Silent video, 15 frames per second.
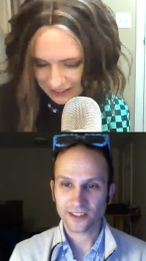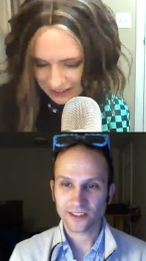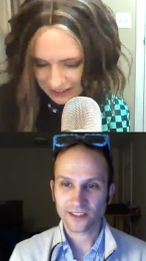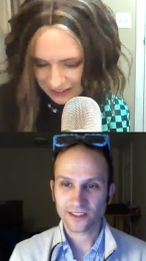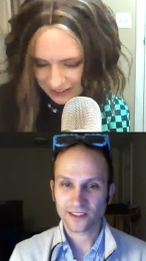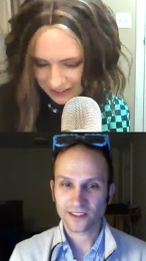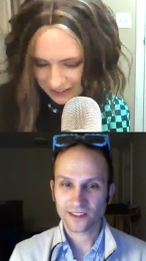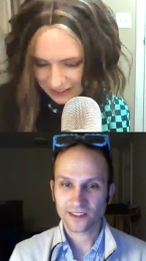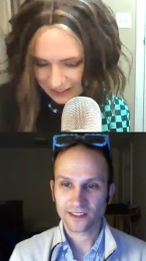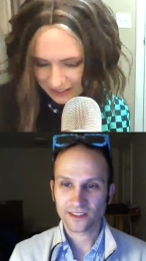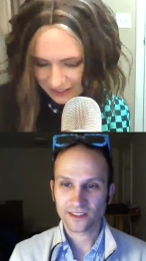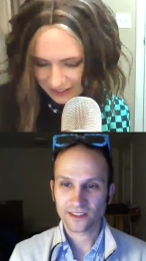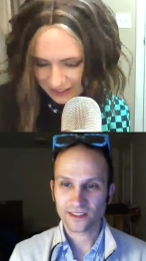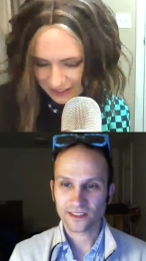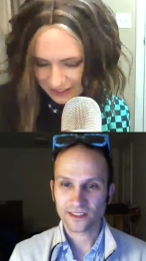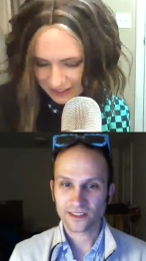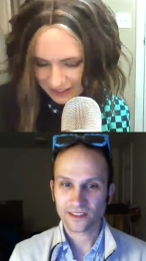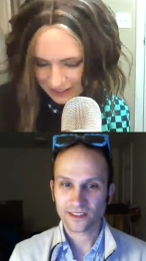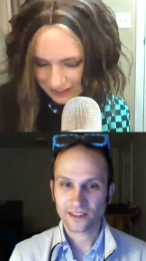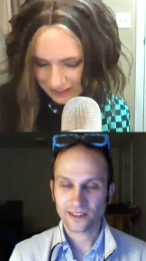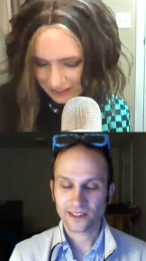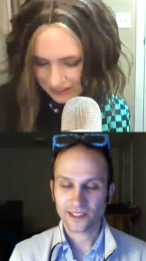Speaker 1: just.
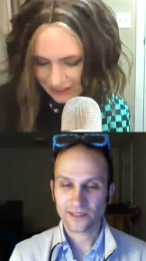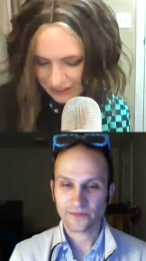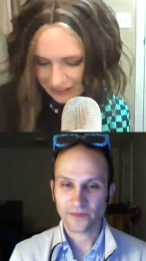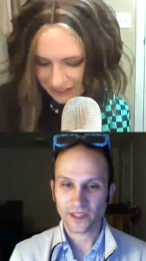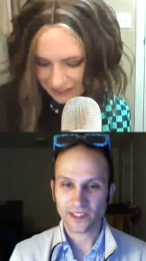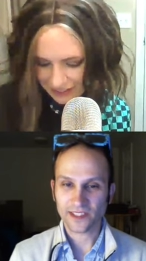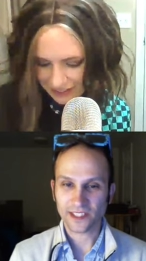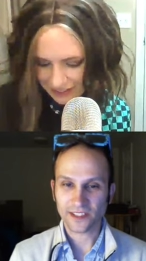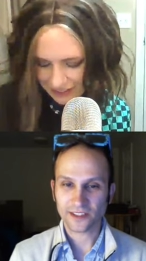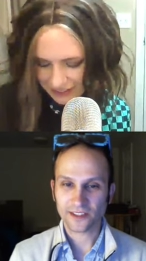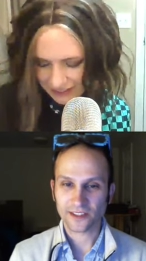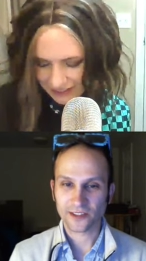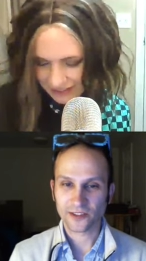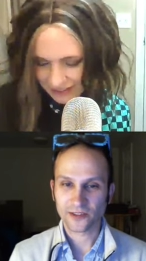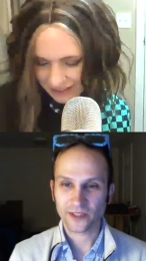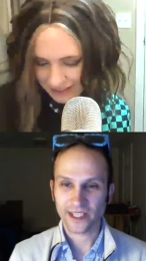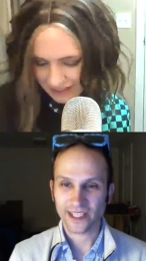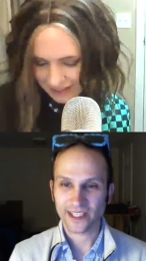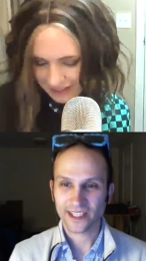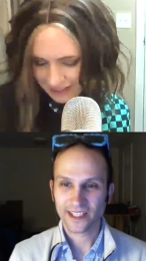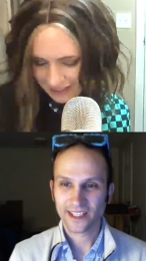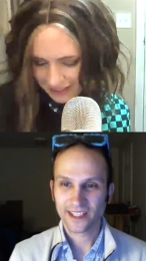It's not just a
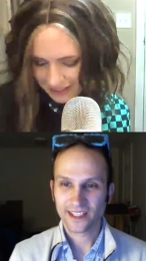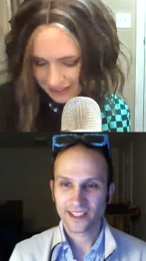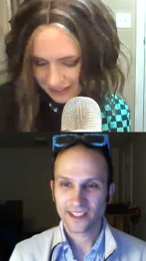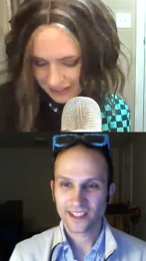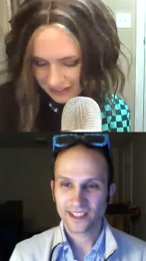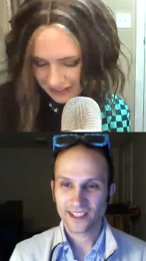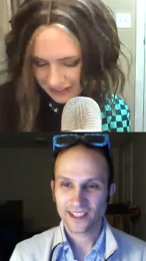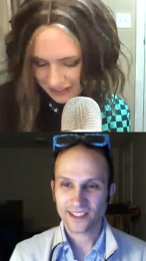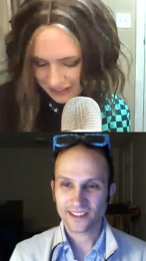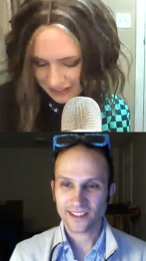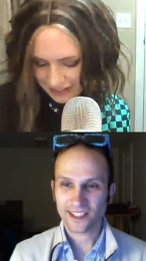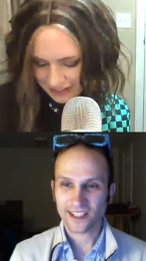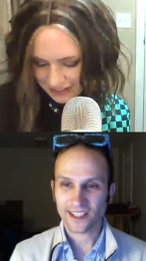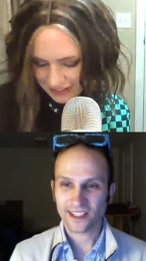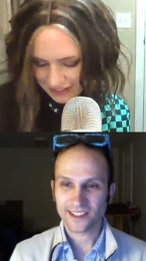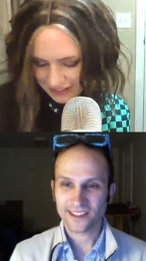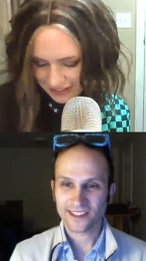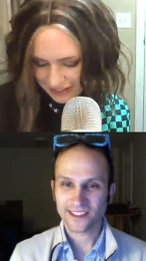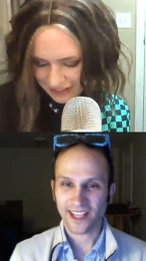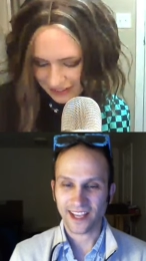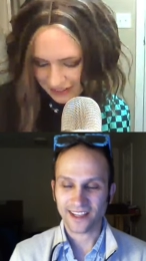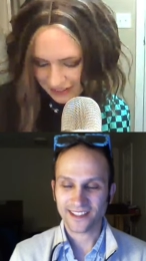drink, it's like a
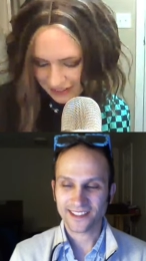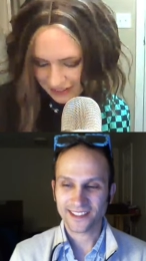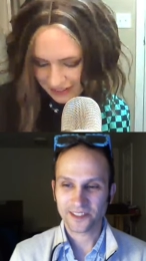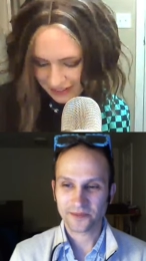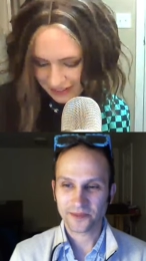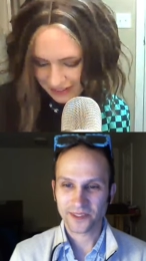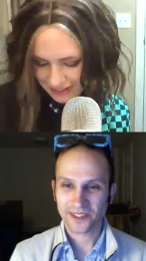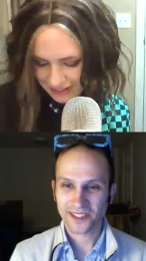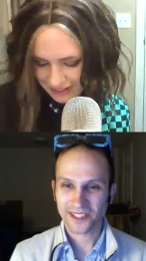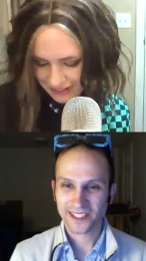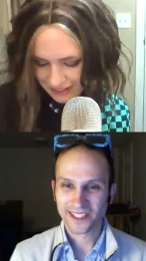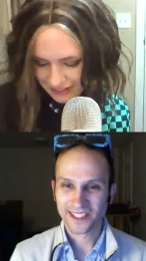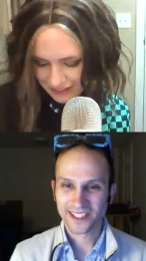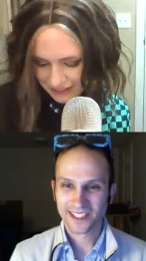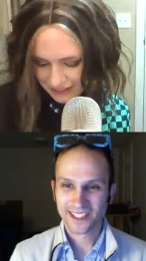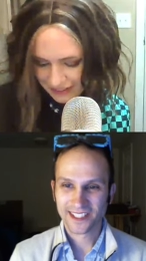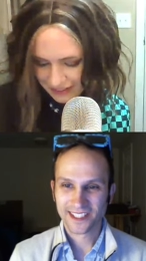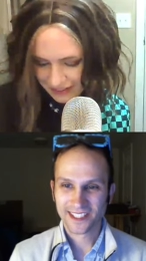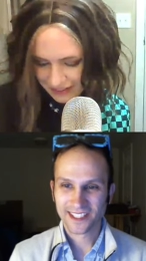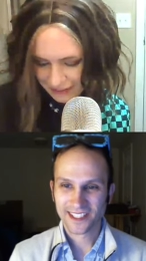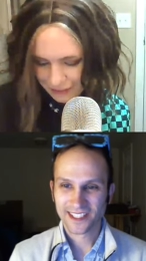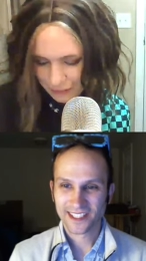status symbol.
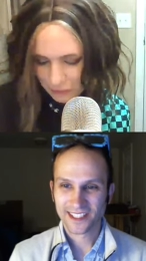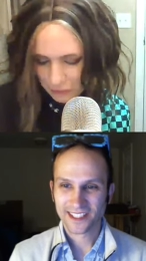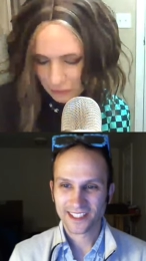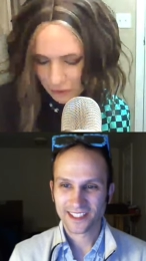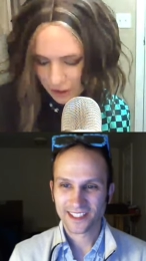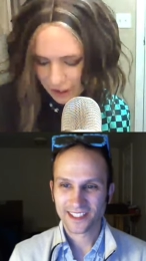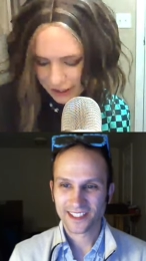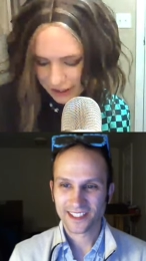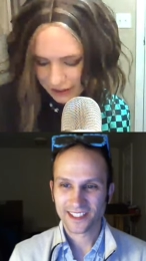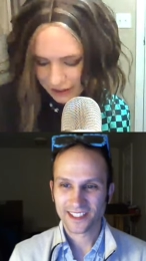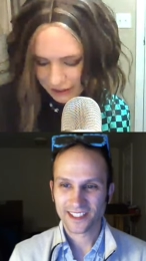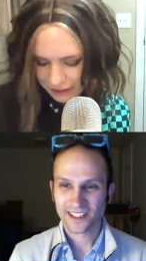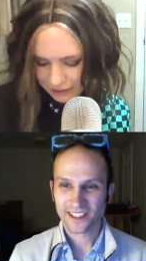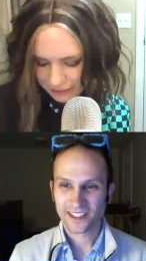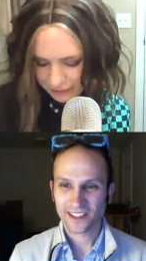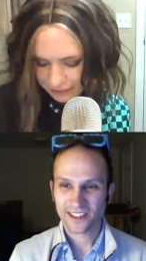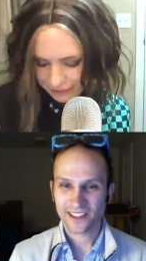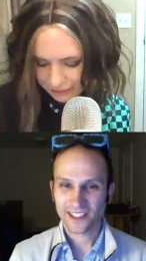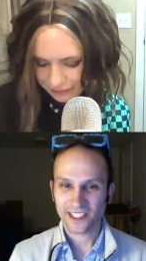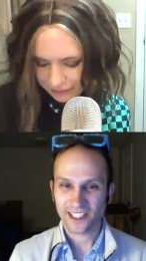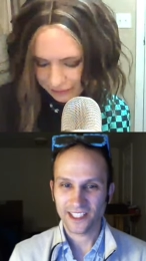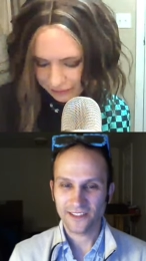
Speaker 2: Right.
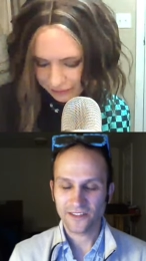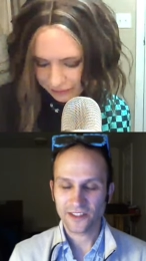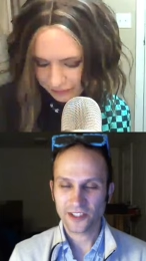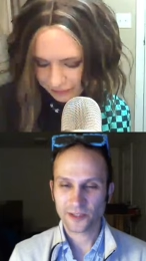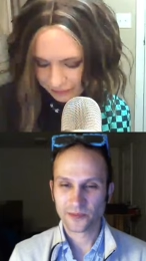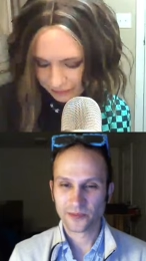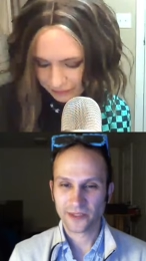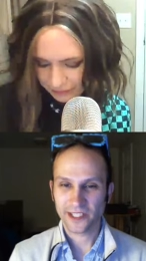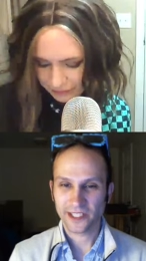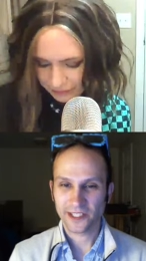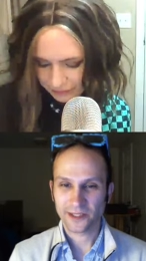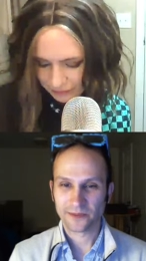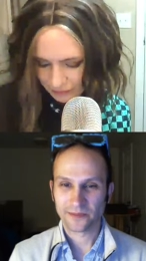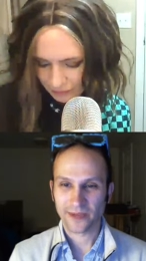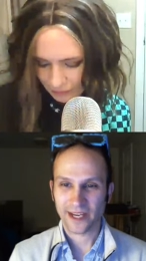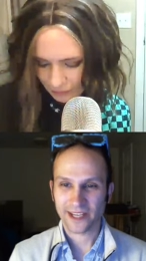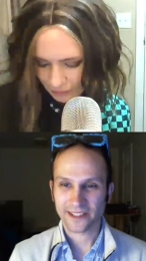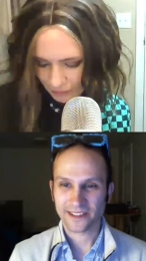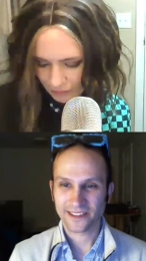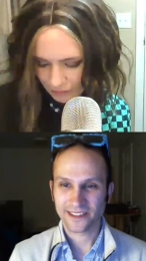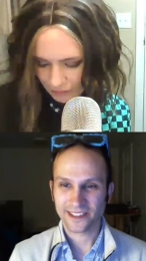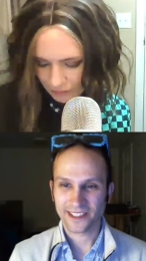
Speaker 1: Like even just bringing in a
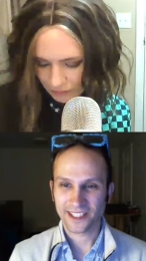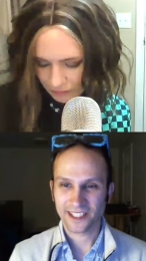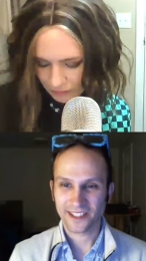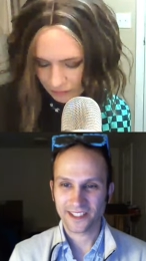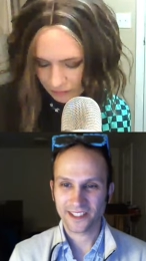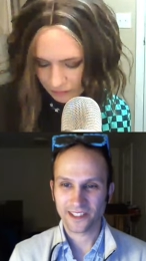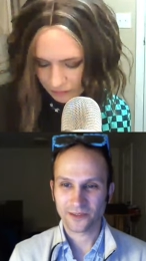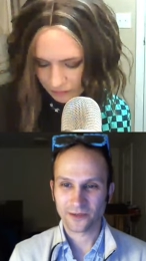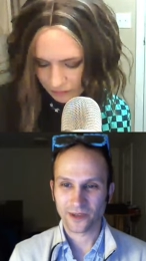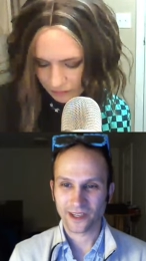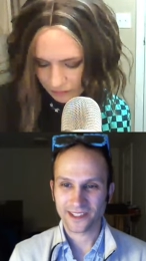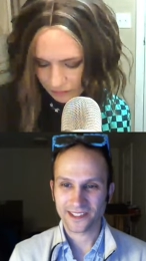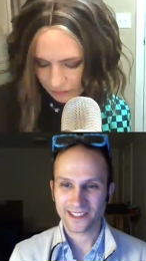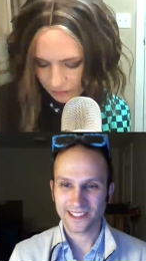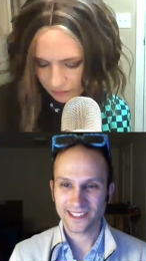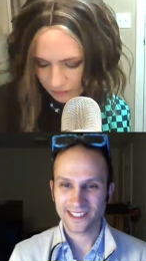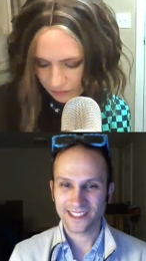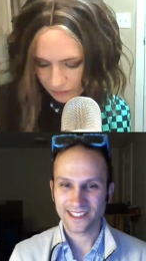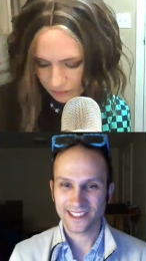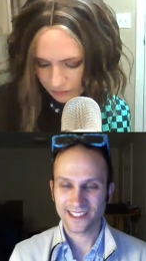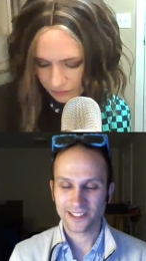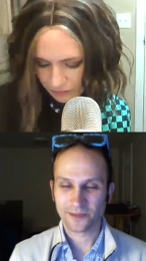bottle and carrying water in
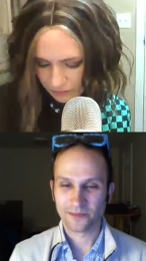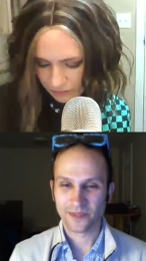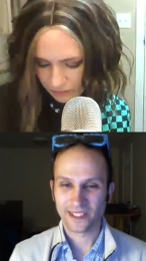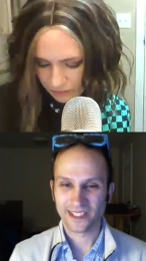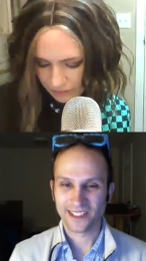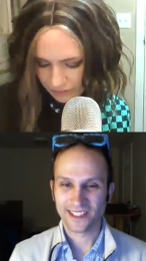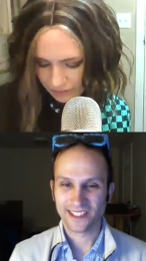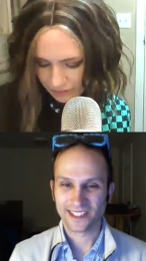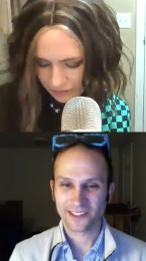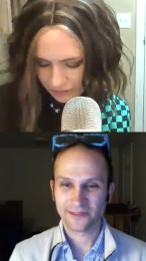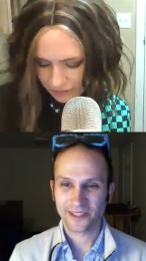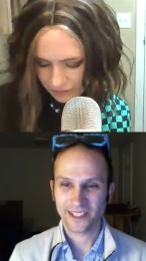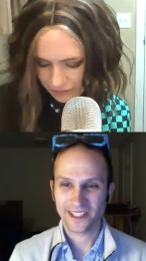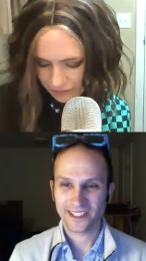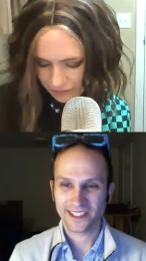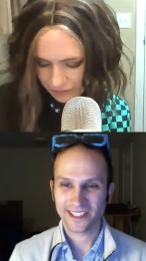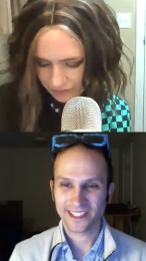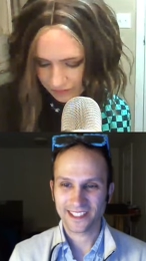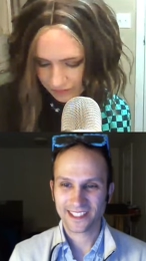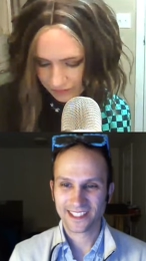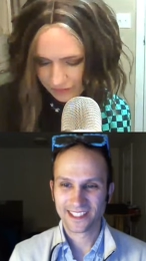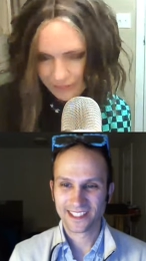it is a big deal
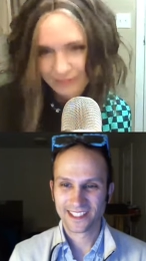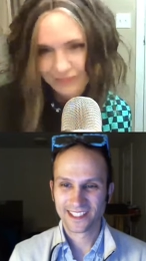apparently.